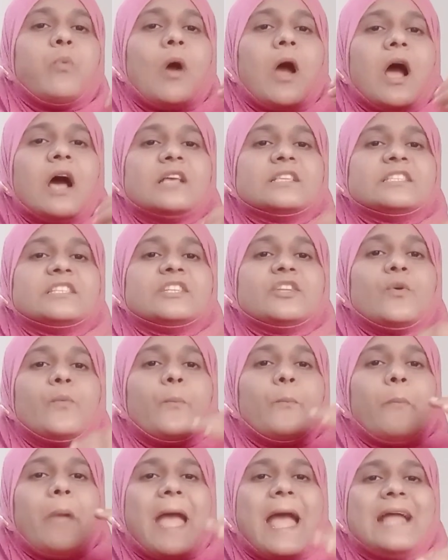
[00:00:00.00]
positive
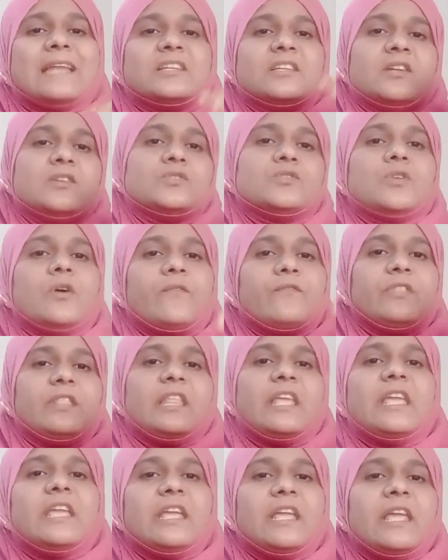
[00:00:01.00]
patterns of
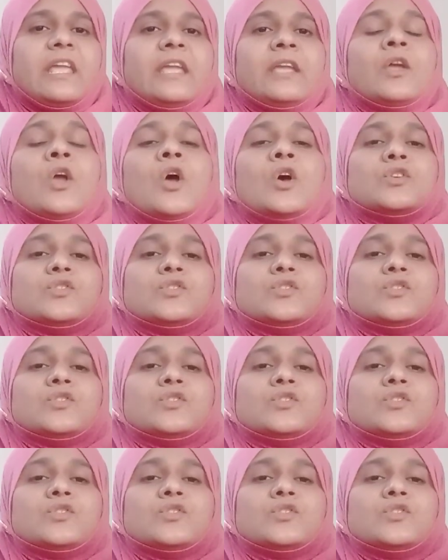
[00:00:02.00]
thinking